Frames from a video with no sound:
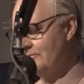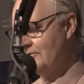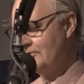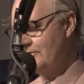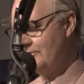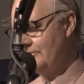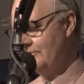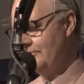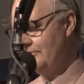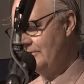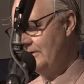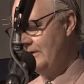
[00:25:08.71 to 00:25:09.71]
2.
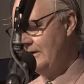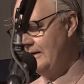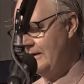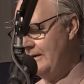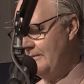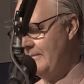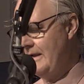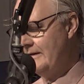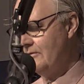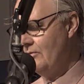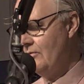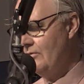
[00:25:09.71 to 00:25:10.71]
Make
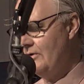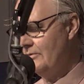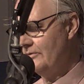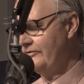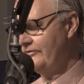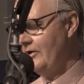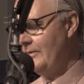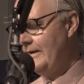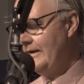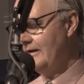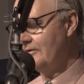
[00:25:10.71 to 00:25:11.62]
all your sewing,